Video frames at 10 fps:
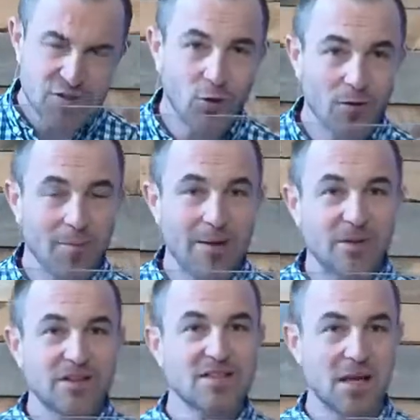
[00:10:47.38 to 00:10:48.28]
talk maybe
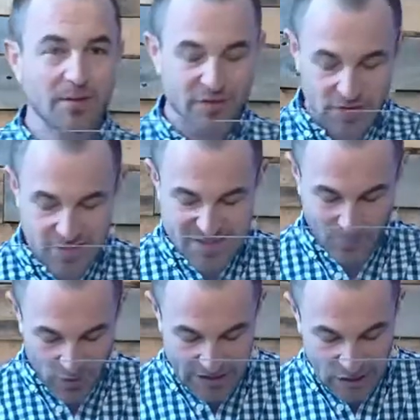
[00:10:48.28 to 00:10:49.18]
to some of you this
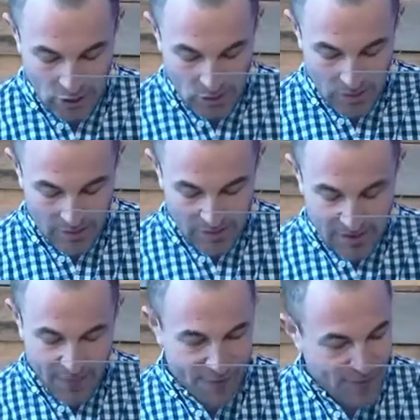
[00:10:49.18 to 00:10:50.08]
morning who
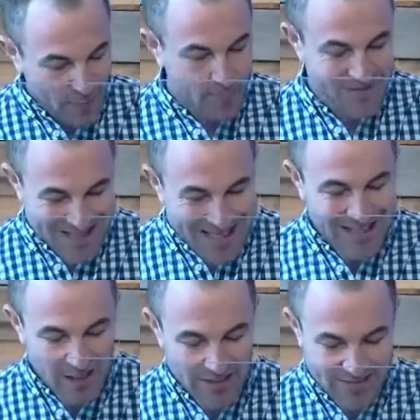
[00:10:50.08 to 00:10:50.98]
have felt
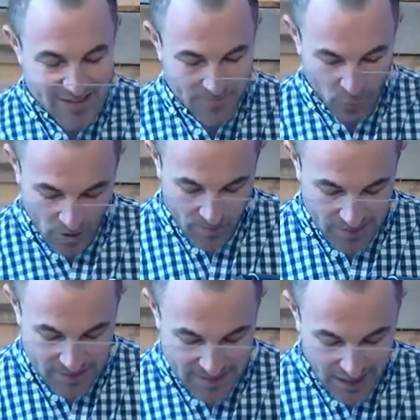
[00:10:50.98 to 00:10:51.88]
particular
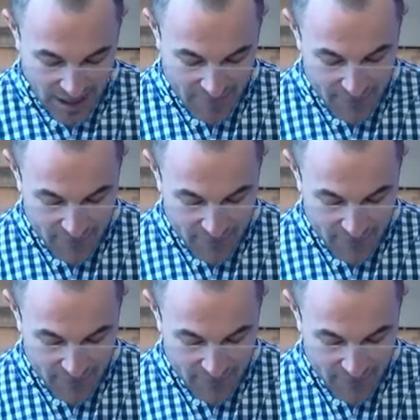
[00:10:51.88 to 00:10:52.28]
disappointments in life.